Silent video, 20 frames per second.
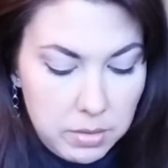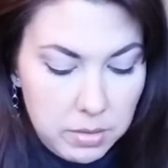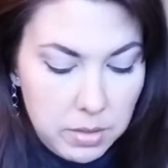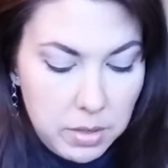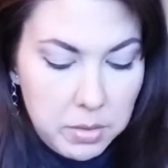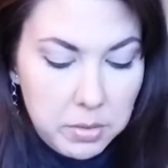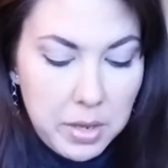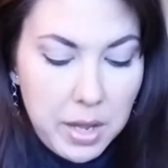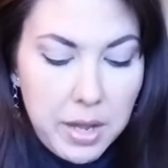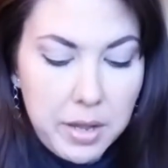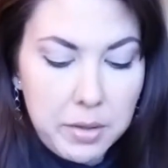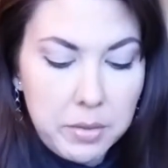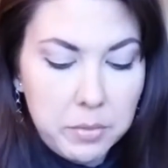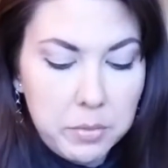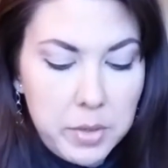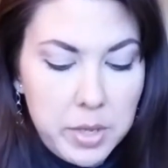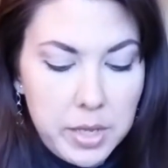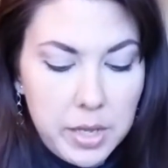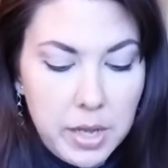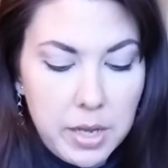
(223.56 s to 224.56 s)
Okay,
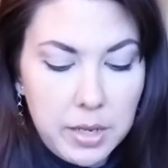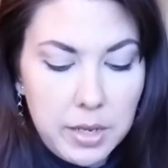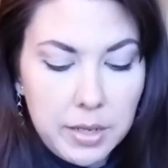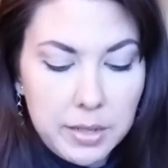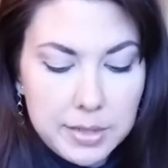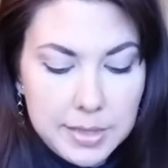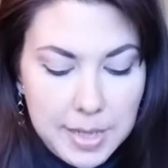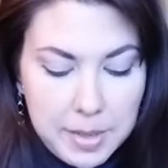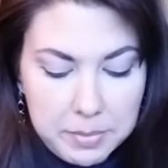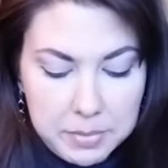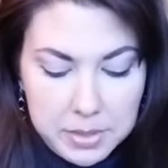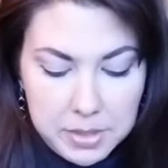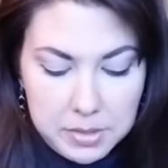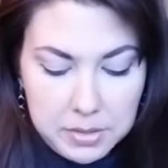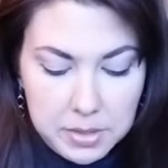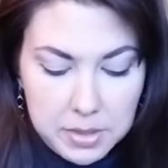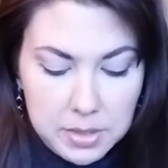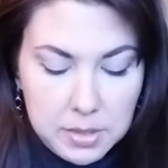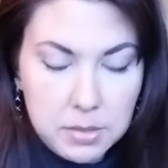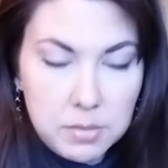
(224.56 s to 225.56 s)
we get
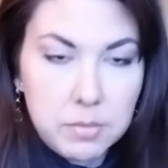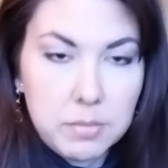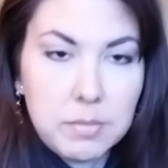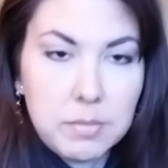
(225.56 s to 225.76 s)
acceptance.